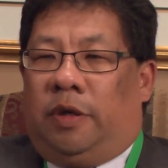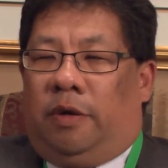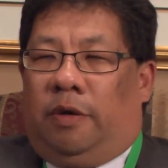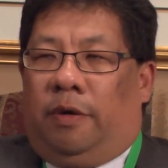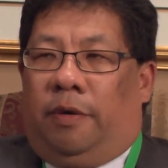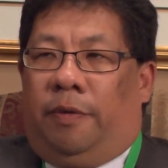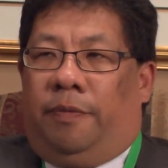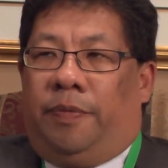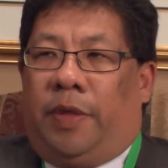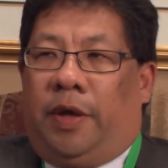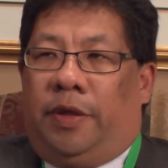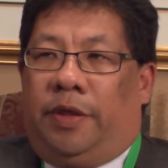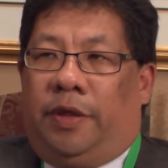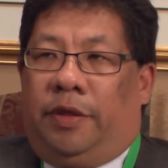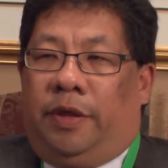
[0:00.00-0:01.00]
So
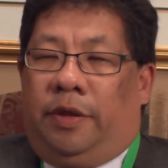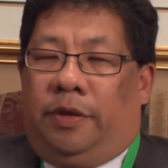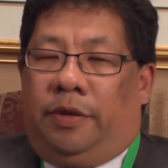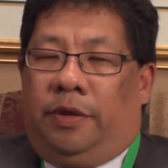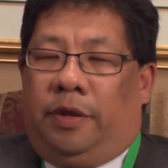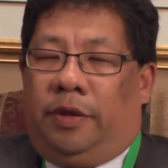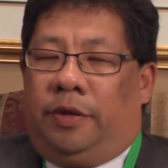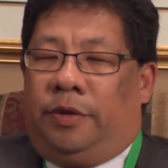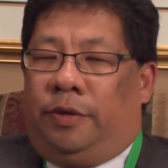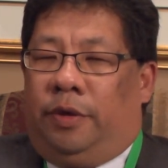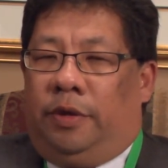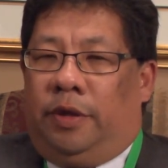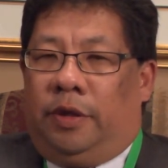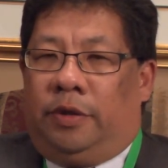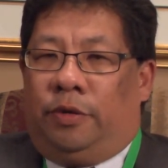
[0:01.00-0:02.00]
the, the, the,
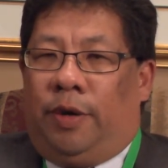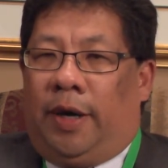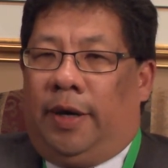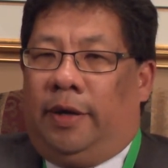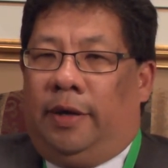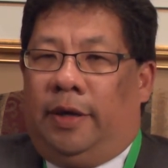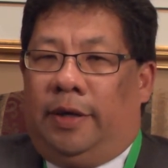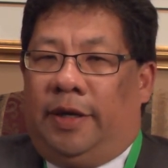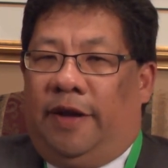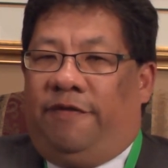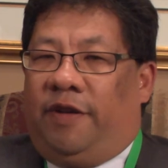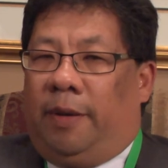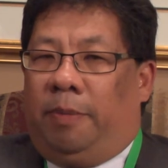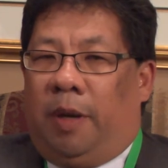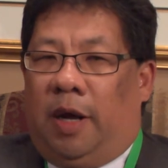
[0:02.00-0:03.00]
the trend
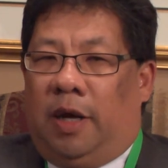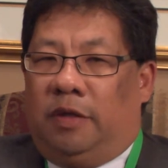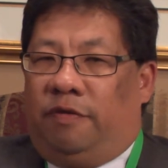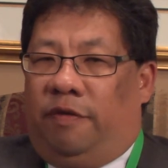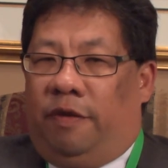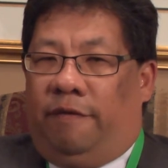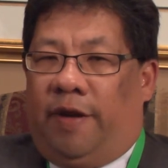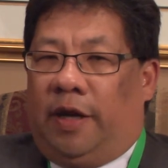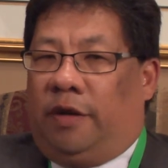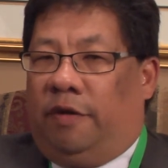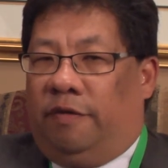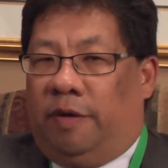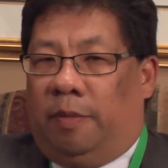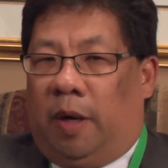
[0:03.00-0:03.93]
definitely applies for the Vancouver